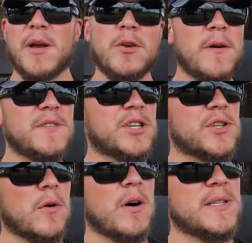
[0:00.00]
But you have
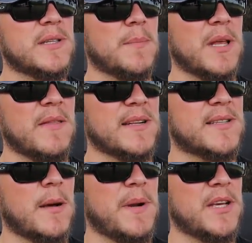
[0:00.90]
destroyed something that
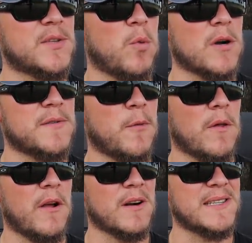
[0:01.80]
somebody has worked
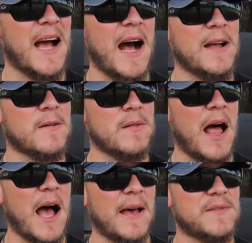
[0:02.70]
for their entire
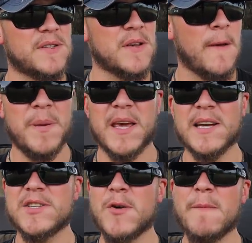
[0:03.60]
lives
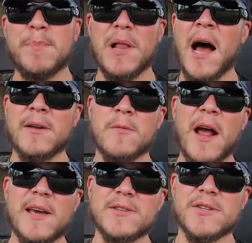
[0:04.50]
because you have blind
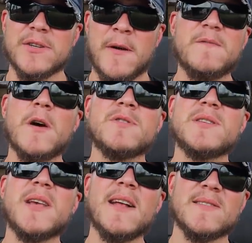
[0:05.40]
rage. You have no
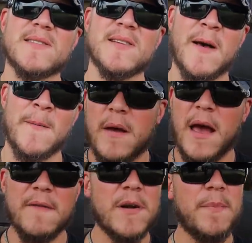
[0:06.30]
sense.
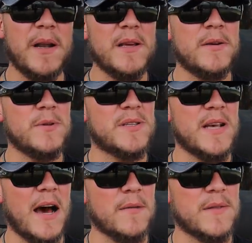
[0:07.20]
Everybody who
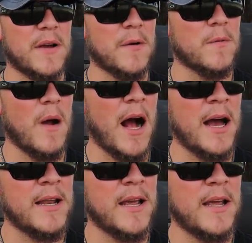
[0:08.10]
is out there
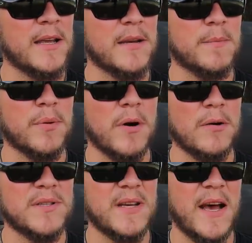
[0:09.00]
rioting and
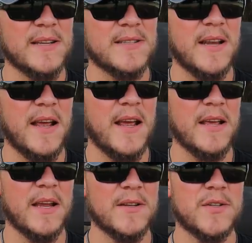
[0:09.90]

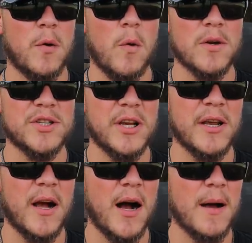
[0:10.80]
protesting and
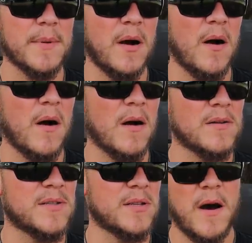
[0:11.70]
torching cop
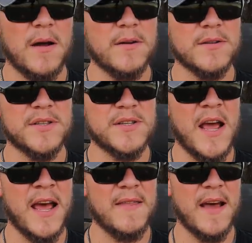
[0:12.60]
cars,
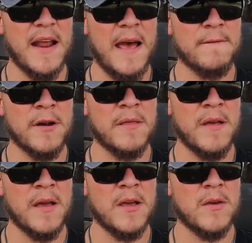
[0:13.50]
understand that everything